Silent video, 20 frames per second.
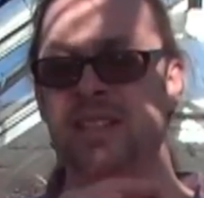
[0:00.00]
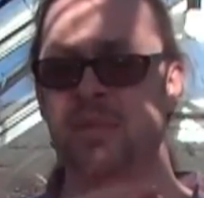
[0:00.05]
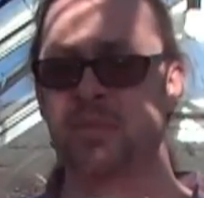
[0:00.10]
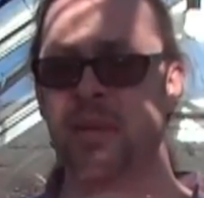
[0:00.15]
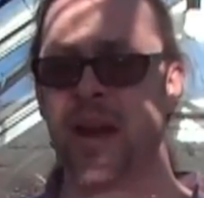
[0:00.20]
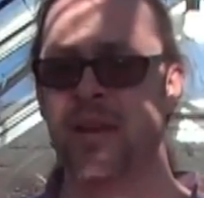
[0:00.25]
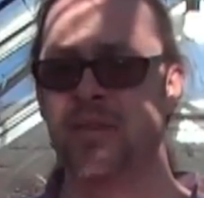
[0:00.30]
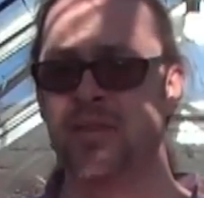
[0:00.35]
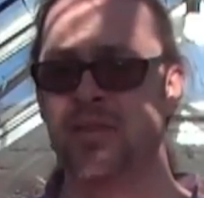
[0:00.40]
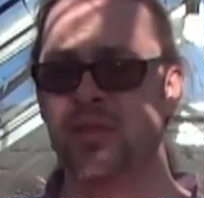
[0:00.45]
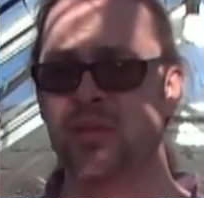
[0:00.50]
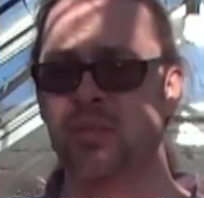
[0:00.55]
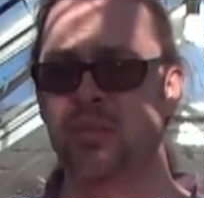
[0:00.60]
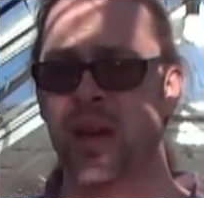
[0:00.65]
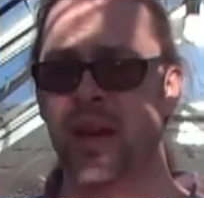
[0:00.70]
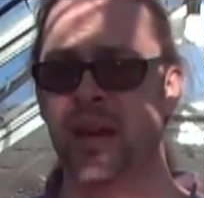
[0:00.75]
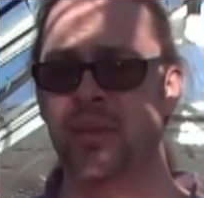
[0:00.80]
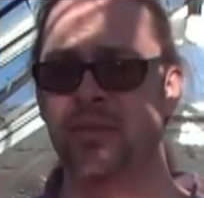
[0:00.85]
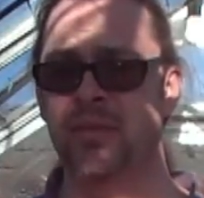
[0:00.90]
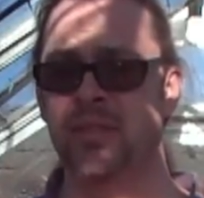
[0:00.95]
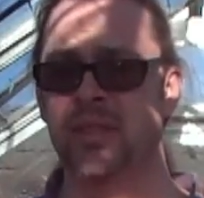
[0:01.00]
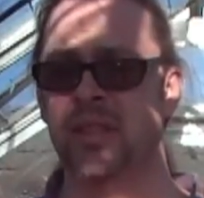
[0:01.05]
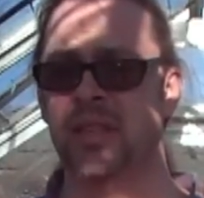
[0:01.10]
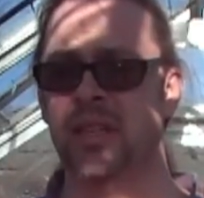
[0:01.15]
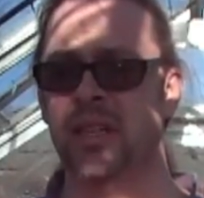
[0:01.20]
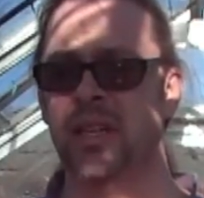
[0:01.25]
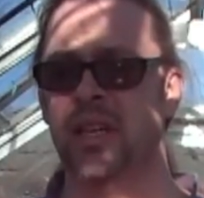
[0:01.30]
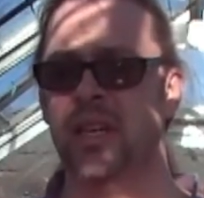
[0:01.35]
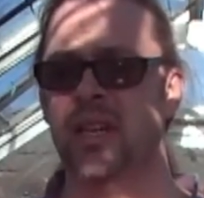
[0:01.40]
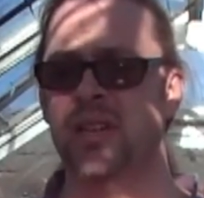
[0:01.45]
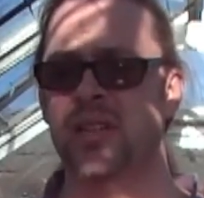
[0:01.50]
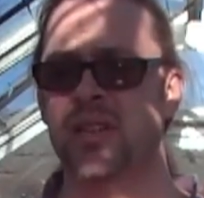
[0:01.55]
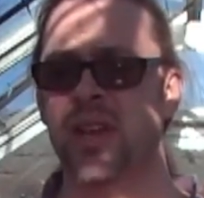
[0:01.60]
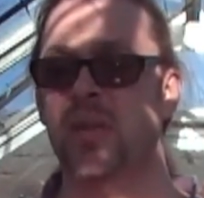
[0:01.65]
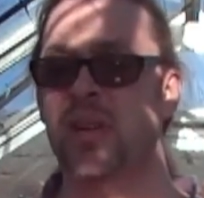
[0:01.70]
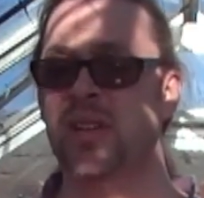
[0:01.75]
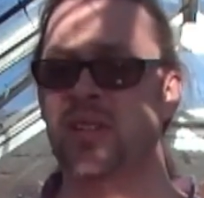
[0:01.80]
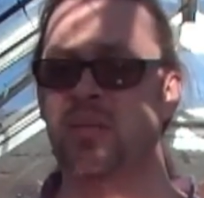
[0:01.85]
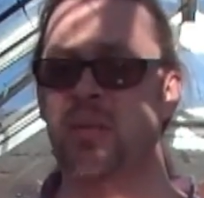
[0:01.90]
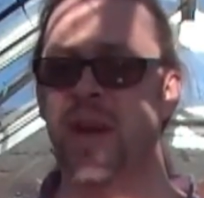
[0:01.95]
is about £2.
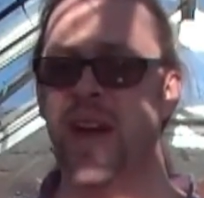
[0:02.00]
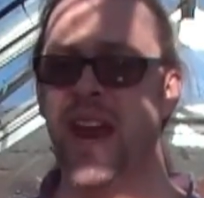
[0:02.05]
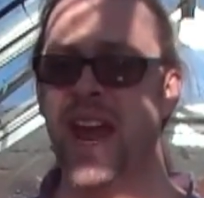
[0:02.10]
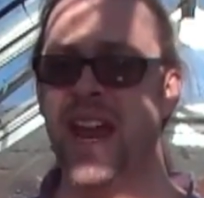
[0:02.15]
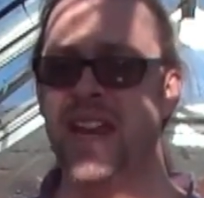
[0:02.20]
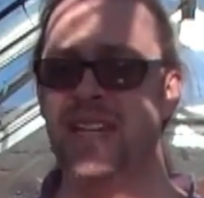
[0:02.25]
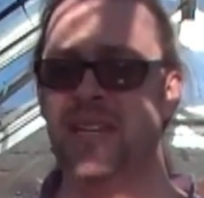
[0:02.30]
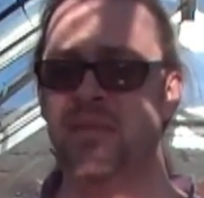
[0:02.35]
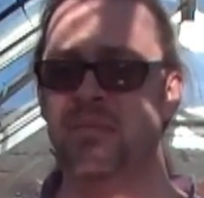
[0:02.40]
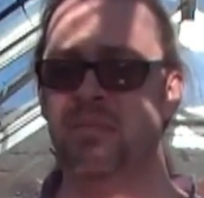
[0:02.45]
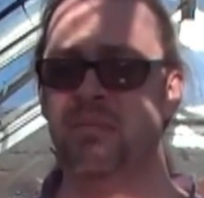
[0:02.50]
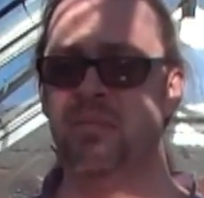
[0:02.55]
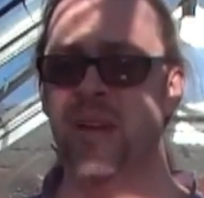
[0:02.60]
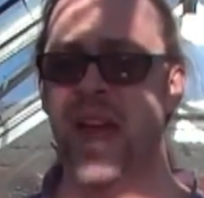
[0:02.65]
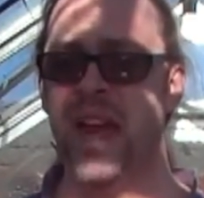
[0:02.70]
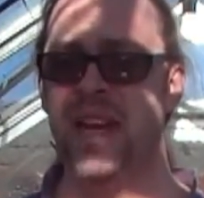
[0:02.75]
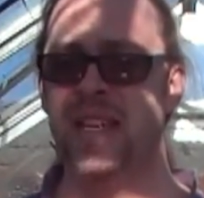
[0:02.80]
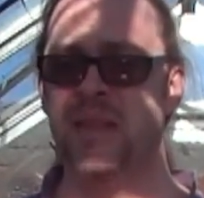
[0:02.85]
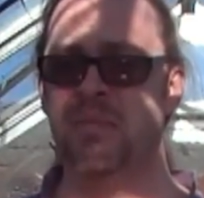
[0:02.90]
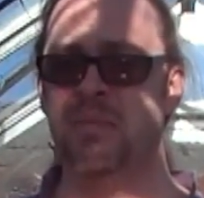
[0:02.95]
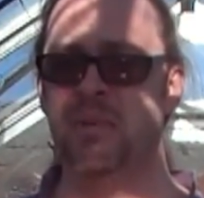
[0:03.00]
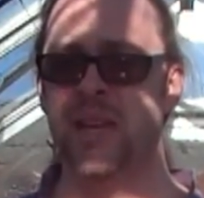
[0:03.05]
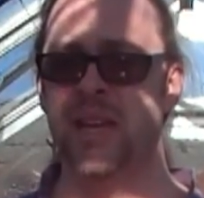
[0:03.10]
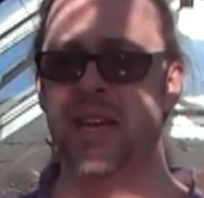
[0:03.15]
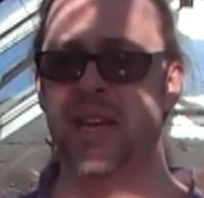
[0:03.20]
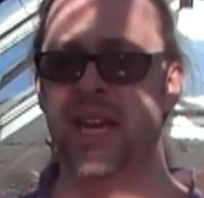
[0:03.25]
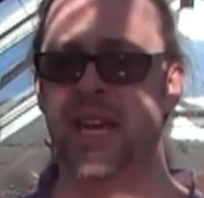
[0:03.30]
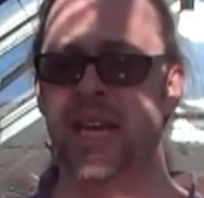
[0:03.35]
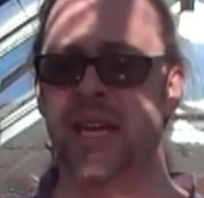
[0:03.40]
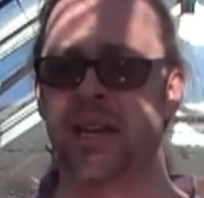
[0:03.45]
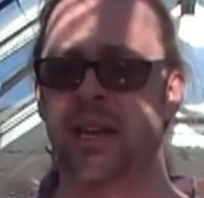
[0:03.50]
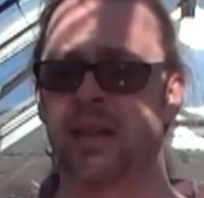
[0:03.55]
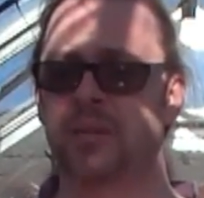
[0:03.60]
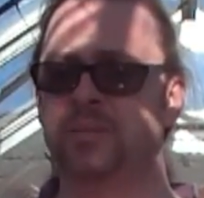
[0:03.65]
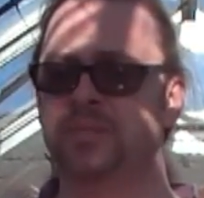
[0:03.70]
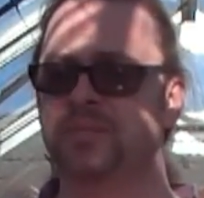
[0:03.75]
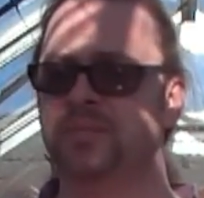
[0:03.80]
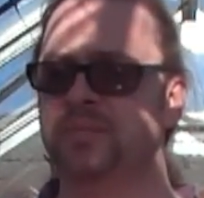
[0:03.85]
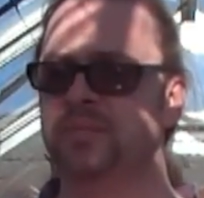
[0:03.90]
So it's about 80p a kilo.